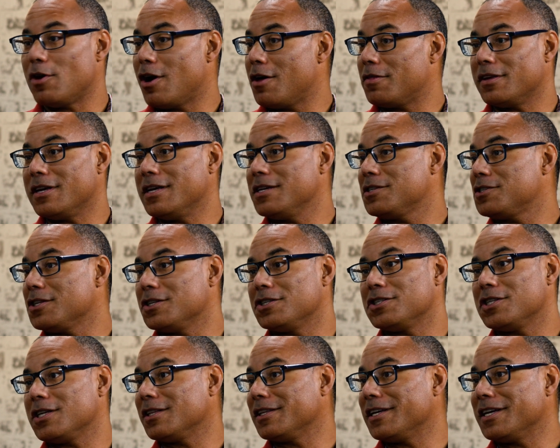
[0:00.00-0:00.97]
on the
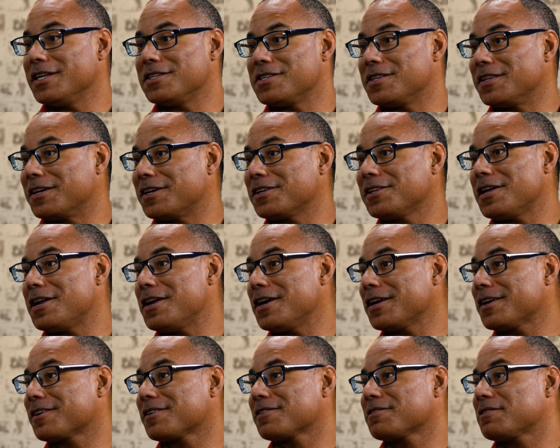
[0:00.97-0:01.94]
ECG leads in the
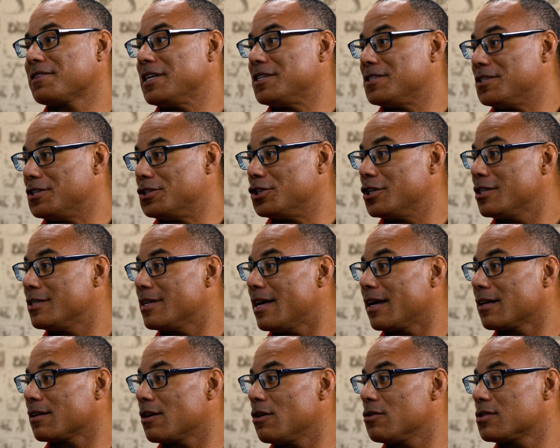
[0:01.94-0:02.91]
clinic, ECG
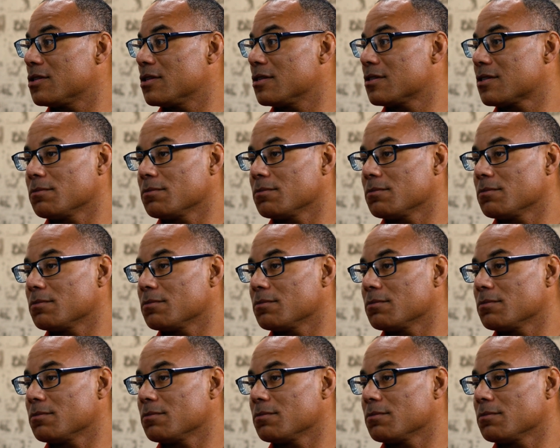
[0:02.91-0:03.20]
diagnosis.